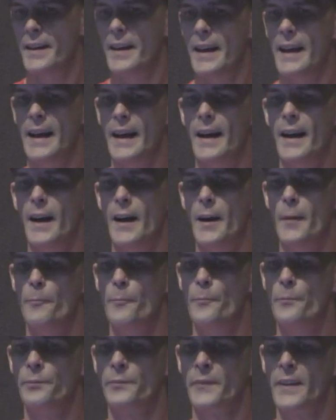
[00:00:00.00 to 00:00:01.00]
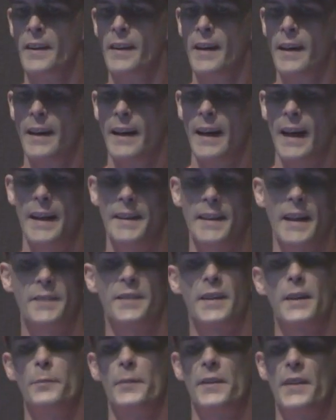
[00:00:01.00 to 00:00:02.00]
Um, and that
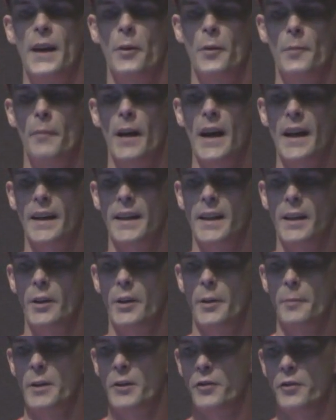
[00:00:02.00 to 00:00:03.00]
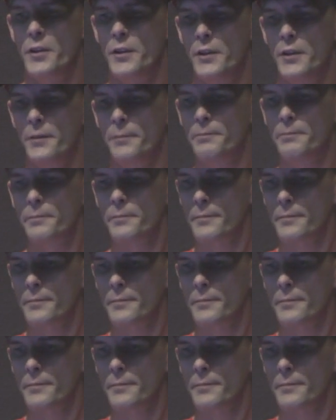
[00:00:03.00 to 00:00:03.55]
team's now embarking on a mission